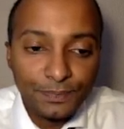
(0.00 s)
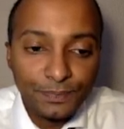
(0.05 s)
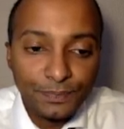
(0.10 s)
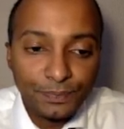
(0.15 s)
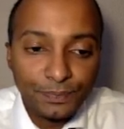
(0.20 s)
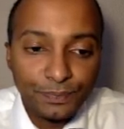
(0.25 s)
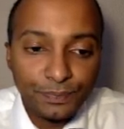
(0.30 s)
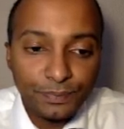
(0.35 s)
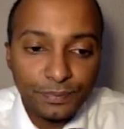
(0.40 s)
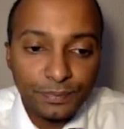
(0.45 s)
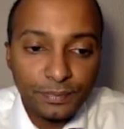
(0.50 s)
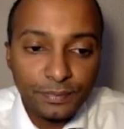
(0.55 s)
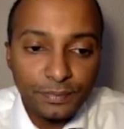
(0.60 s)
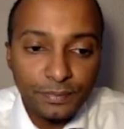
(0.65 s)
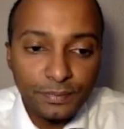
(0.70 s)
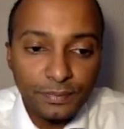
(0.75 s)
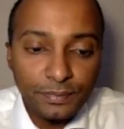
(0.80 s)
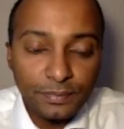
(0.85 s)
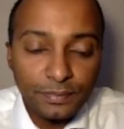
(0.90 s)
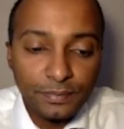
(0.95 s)

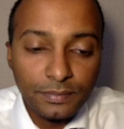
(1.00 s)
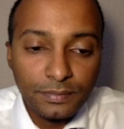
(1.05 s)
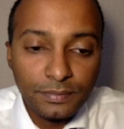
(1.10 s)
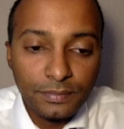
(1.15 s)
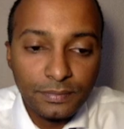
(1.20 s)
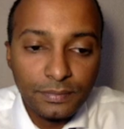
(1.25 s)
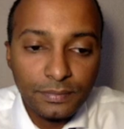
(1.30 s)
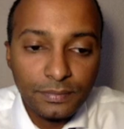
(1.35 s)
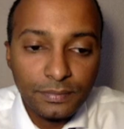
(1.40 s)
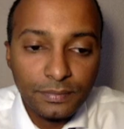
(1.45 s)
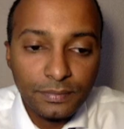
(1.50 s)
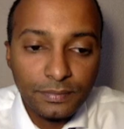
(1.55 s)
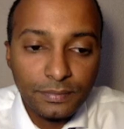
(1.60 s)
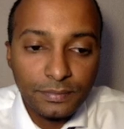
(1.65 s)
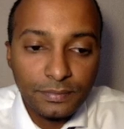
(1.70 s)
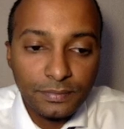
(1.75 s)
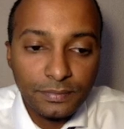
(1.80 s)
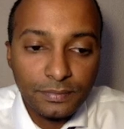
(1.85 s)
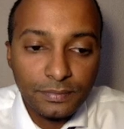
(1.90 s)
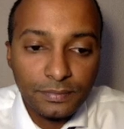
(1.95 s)

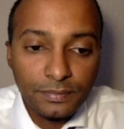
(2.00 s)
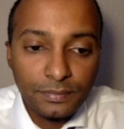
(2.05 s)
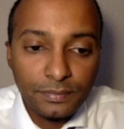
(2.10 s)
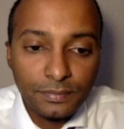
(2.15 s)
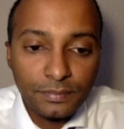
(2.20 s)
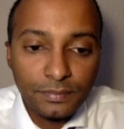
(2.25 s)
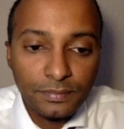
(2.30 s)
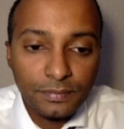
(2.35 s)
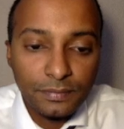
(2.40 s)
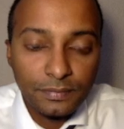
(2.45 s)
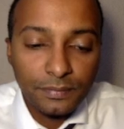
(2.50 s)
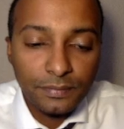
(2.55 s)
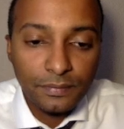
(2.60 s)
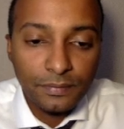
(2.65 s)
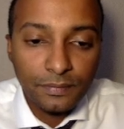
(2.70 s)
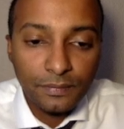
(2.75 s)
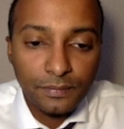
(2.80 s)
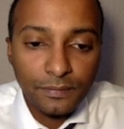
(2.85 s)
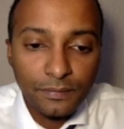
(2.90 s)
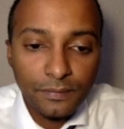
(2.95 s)

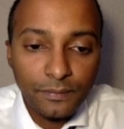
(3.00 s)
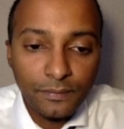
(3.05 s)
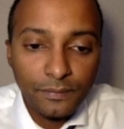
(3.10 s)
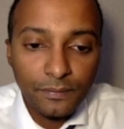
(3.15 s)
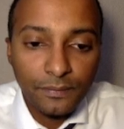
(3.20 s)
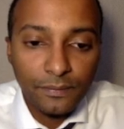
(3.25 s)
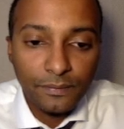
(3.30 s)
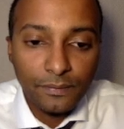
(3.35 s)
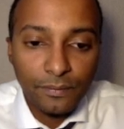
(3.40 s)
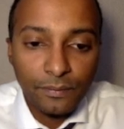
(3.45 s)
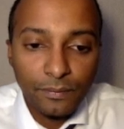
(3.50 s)
Nobody speaks.